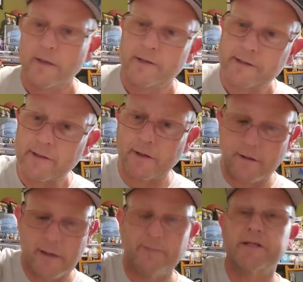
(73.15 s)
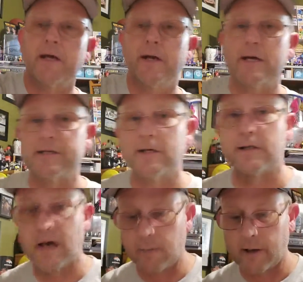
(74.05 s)
So it was kind of nice getting
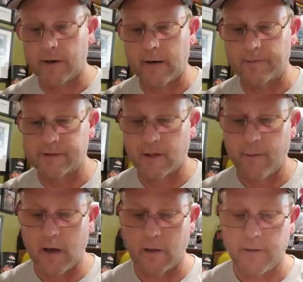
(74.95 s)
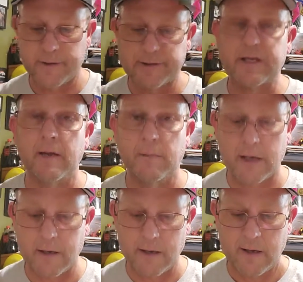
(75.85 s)
a couple autographs in the mail the same
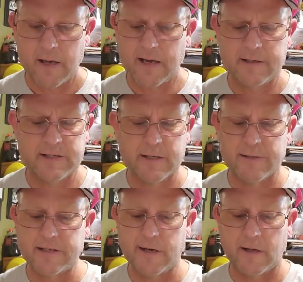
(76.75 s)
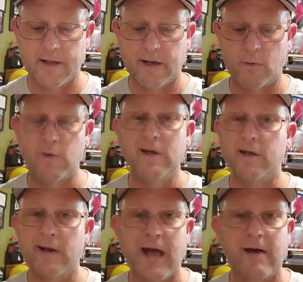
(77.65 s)
day. I just sent these out like a week
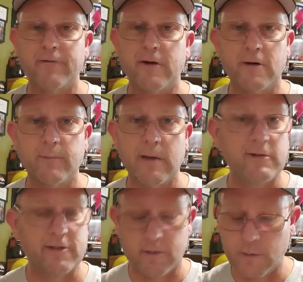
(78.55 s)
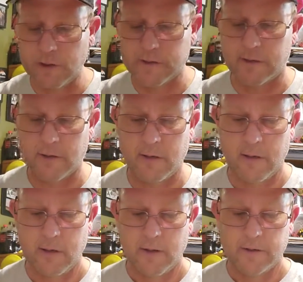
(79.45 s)
and a half ago, maybe 2 weeks.
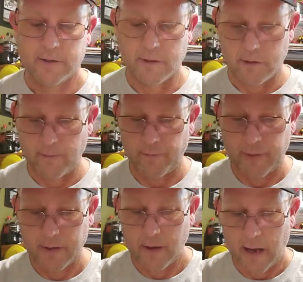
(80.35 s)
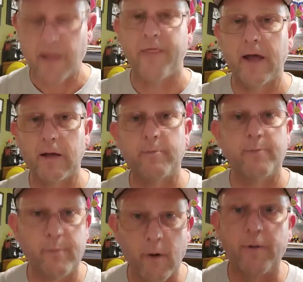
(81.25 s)
So I thank
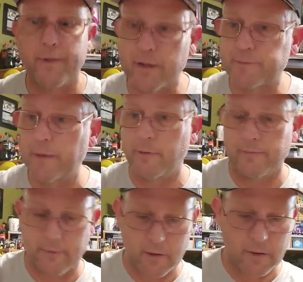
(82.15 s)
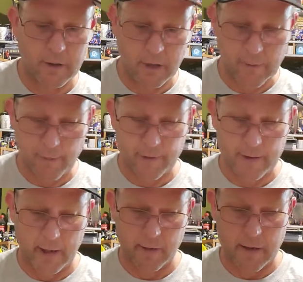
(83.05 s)
both of those people for hooking me up with
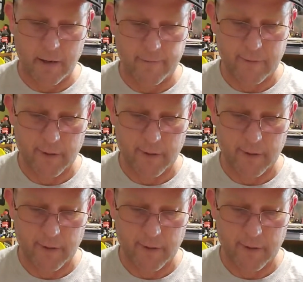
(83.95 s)
an autograph.